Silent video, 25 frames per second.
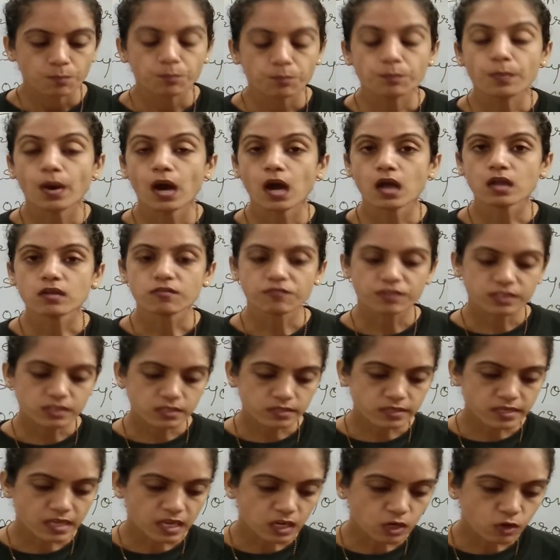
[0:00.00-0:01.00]
Burn with a
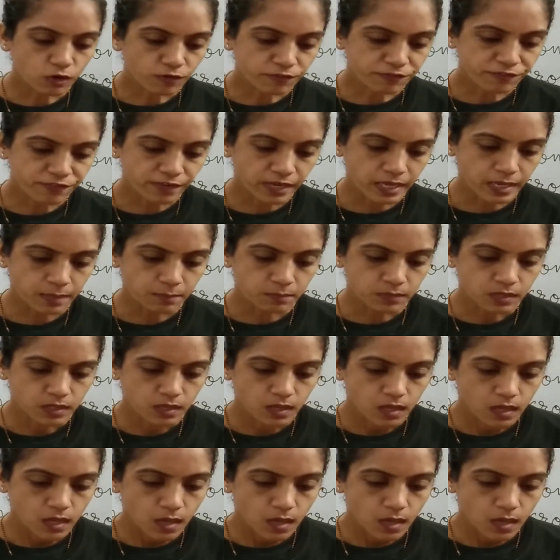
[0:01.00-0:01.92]
yellow flame,